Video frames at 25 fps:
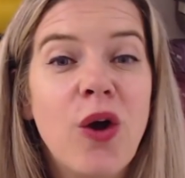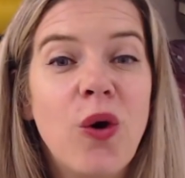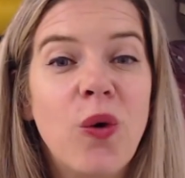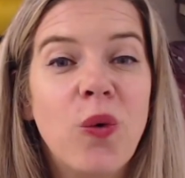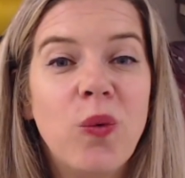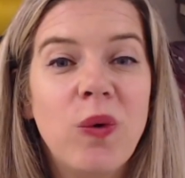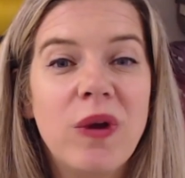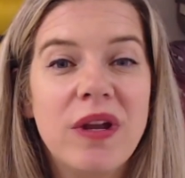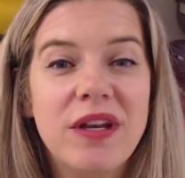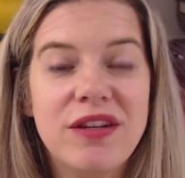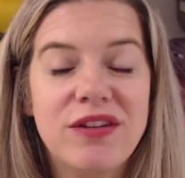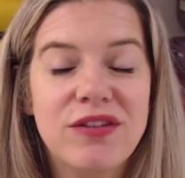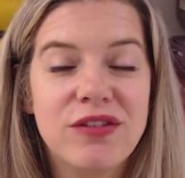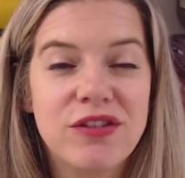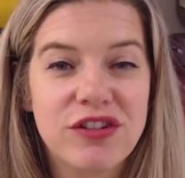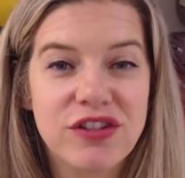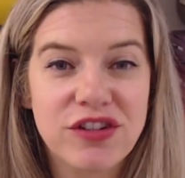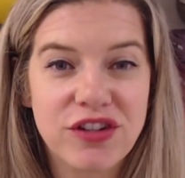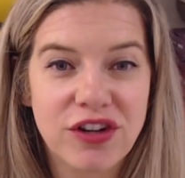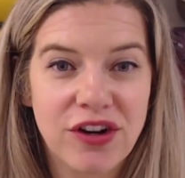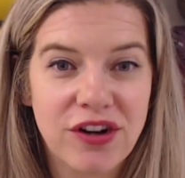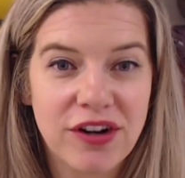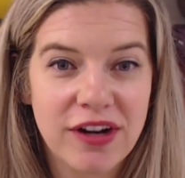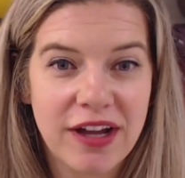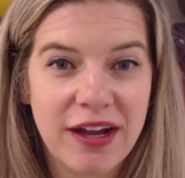when you
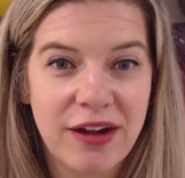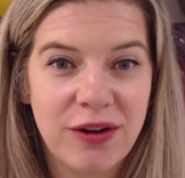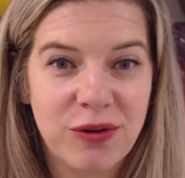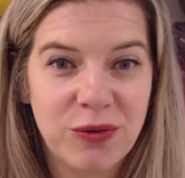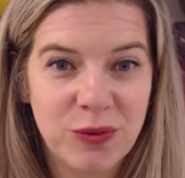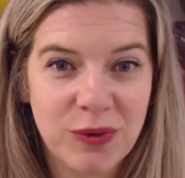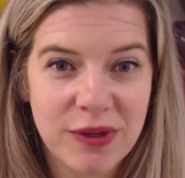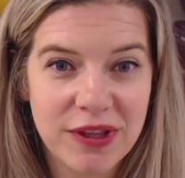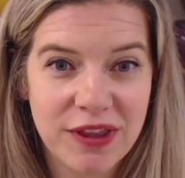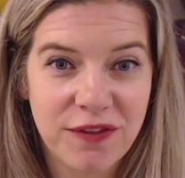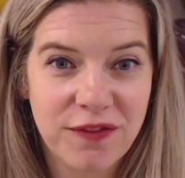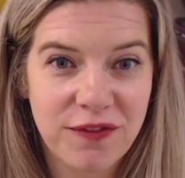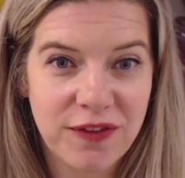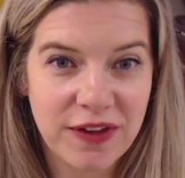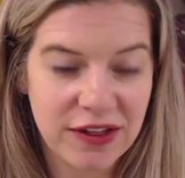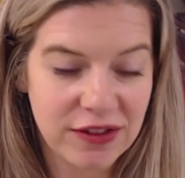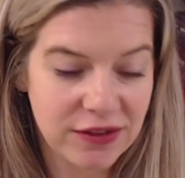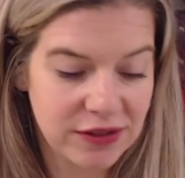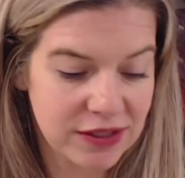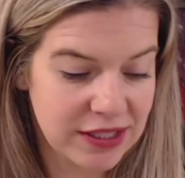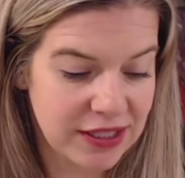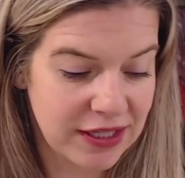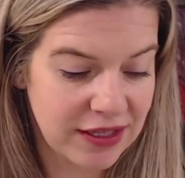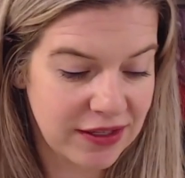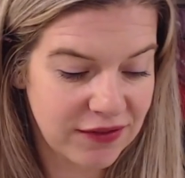start out with
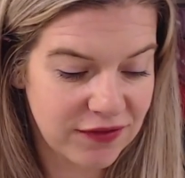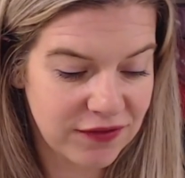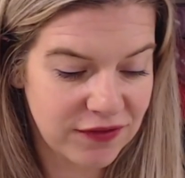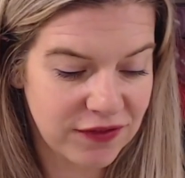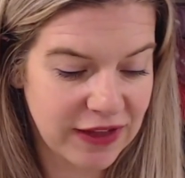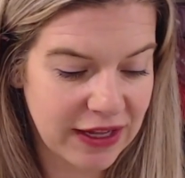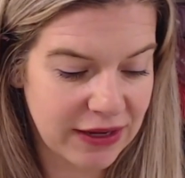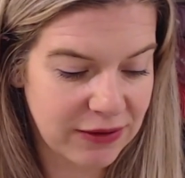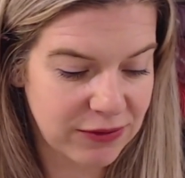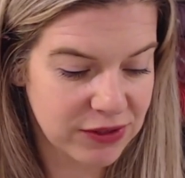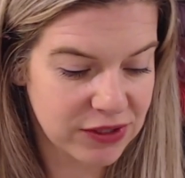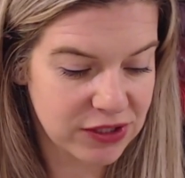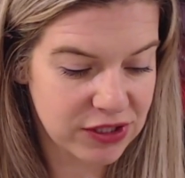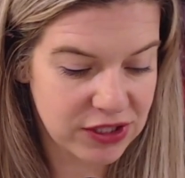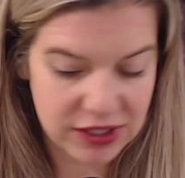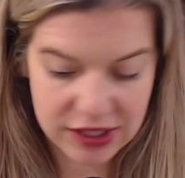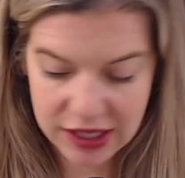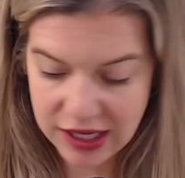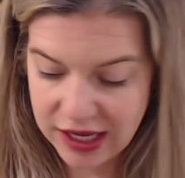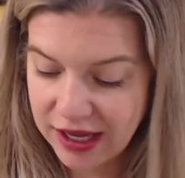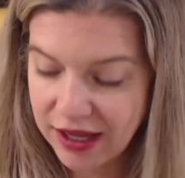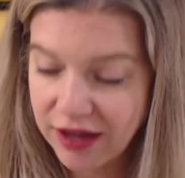felt flowers.